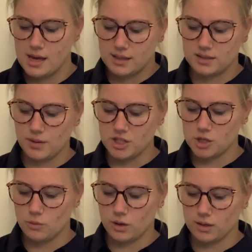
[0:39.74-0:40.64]

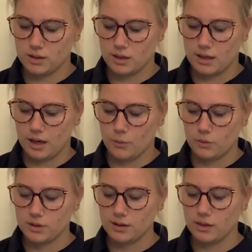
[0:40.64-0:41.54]
Sebastian
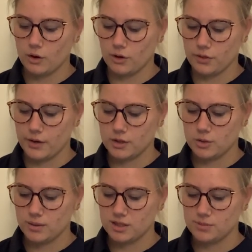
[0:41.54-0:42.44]
wanted the concert to
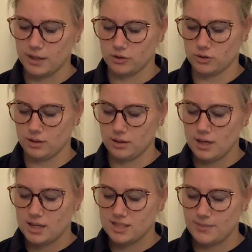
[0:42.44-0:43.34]
be
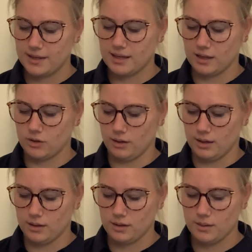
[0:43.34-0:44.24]
spectacular,